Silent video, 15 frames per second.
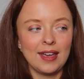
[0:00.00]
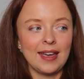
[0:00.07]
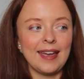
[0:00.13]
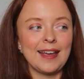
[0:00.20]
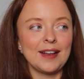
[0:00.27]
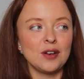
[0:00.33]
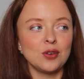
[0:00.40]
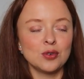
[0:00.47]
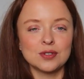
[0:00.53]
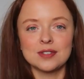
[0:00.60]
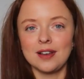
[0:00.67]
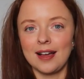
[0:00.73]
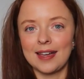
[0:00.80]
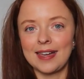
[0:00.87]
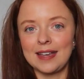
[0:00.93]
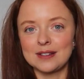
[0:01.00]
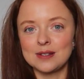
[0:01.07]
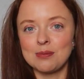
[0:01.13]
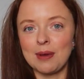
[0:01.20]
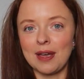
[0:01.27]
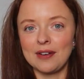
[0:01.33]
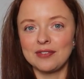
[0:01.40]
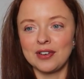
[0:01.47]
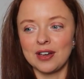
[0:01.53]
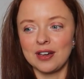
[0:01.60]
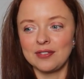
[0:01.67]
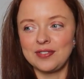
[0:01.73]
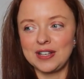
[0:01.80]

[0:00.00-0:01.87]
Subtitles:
It looks like it's a bit of a